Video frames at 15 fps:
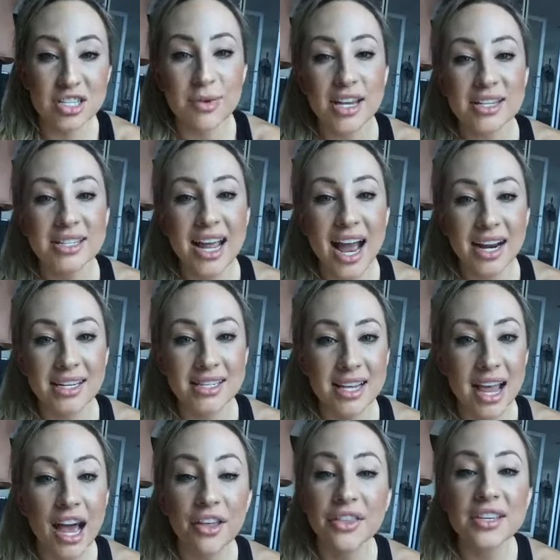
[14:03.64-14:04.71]
snacks,
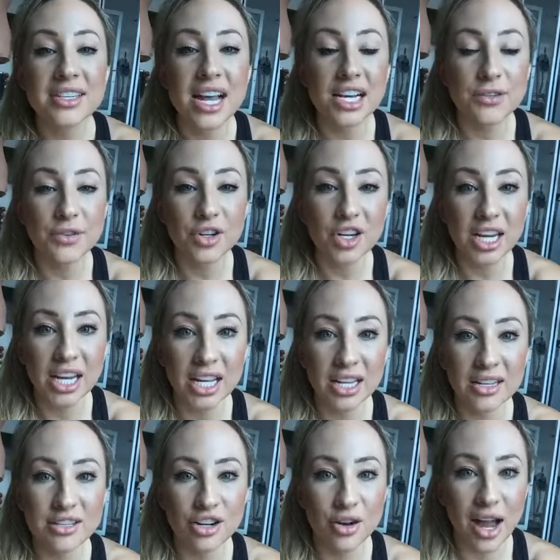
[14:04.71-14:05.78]
healthy snacks for your kids,
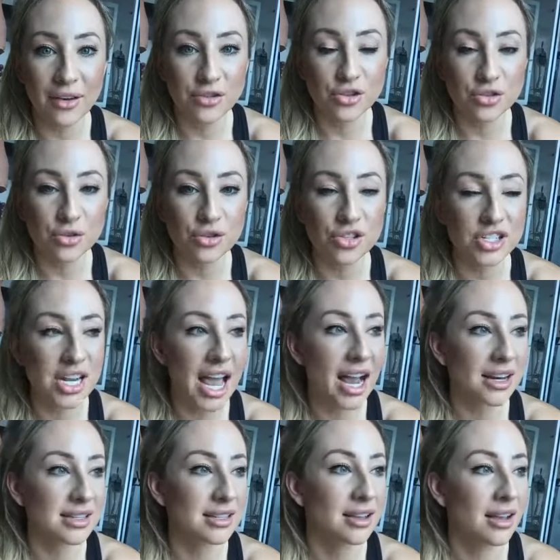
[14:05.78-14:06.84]
you know, after school
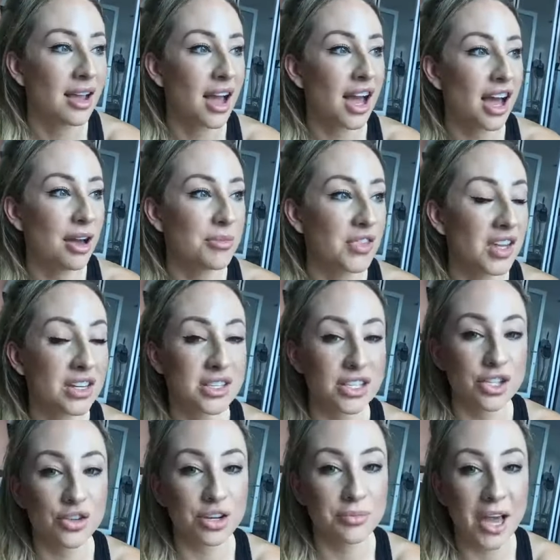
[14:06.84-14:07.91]
snacks, um, things that you
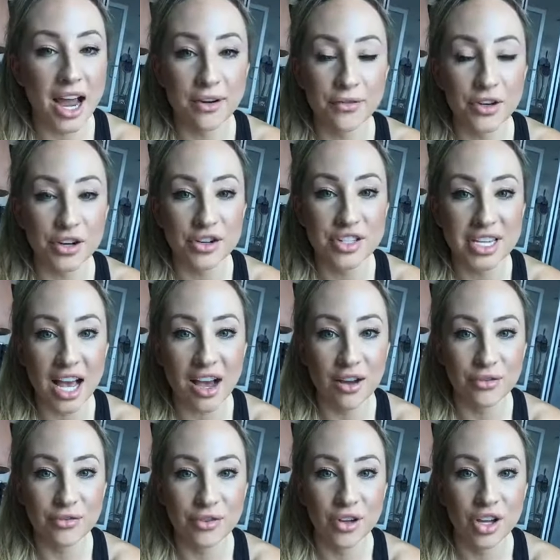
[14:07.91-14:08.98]
can pack for
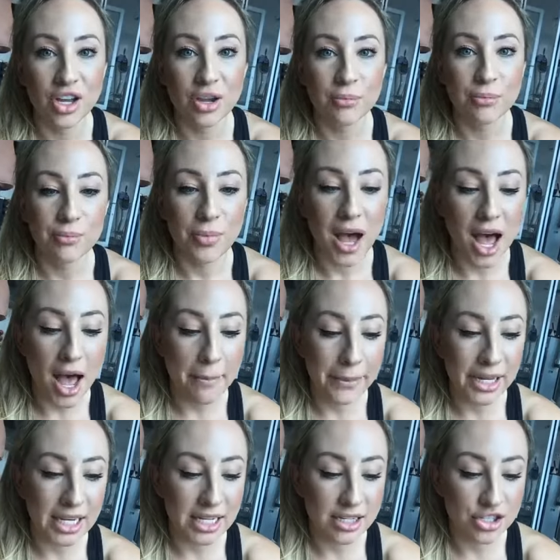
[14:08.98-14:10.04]
yourself, pop it
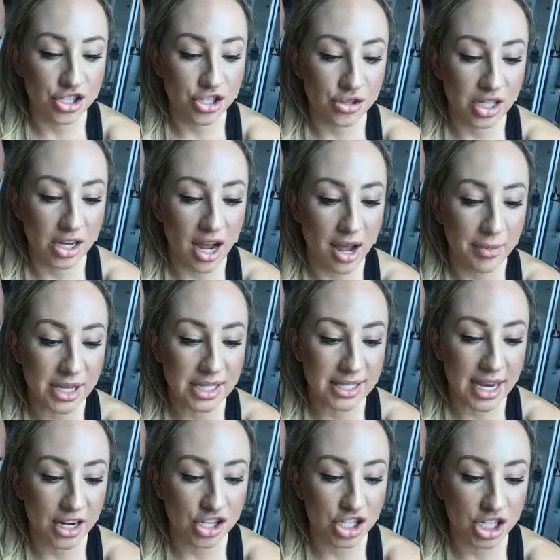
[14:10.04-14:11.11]
into the comment
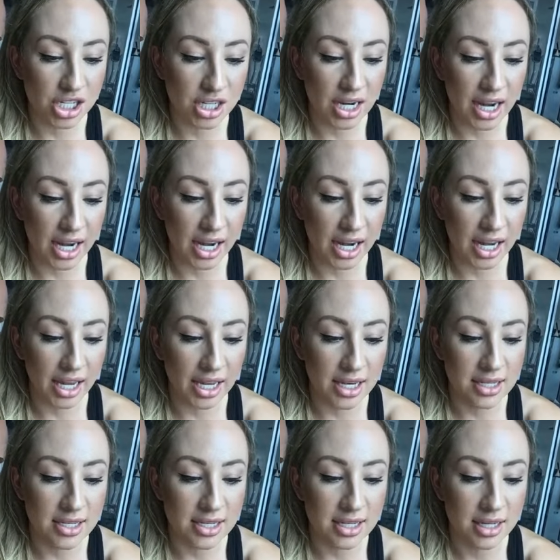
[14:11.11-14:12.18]
section and